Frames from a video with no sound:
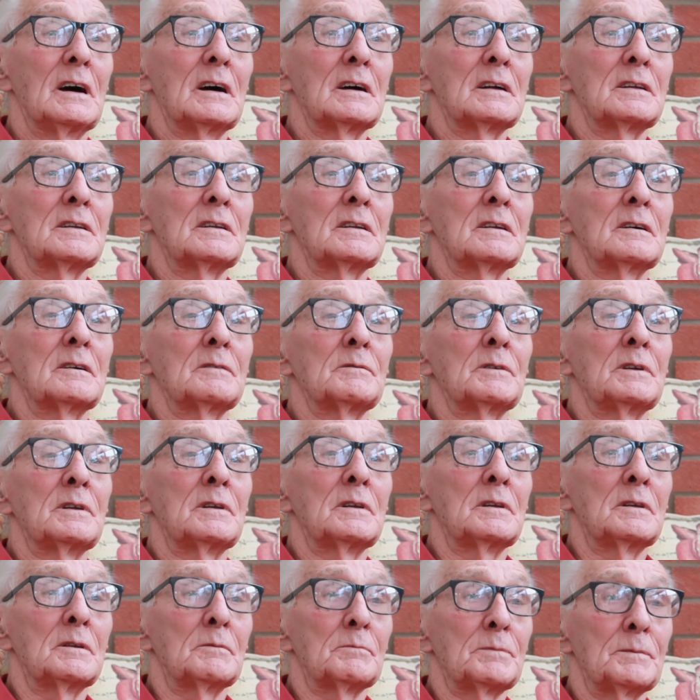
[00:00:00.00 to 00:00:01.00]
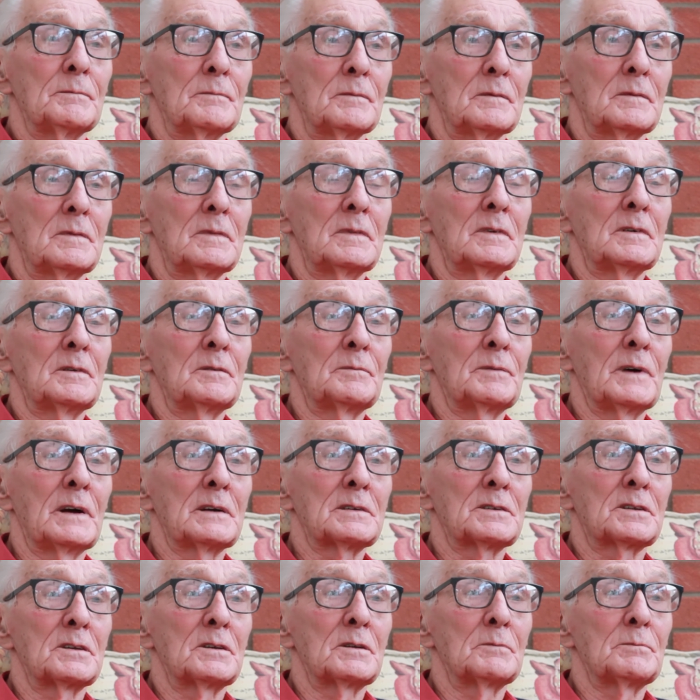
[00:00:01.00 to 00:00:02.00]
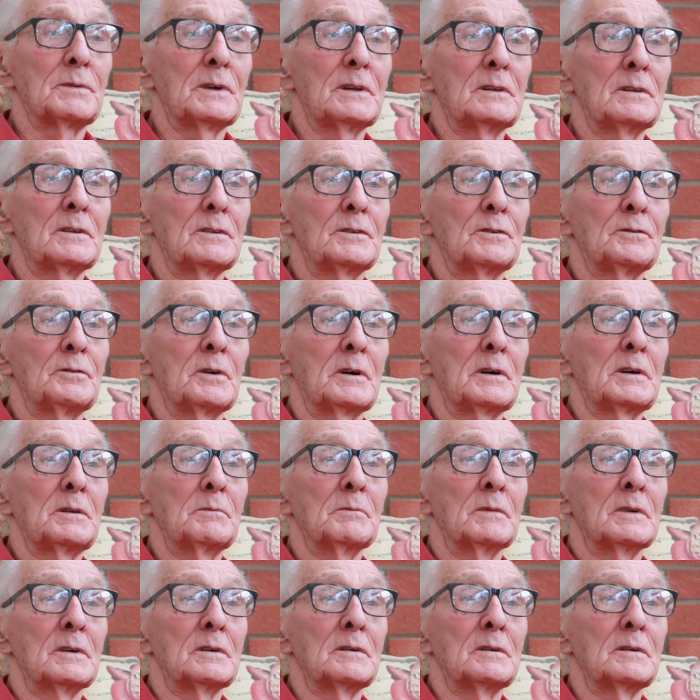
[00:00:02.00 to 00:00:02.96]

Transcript: And I went back to the building train.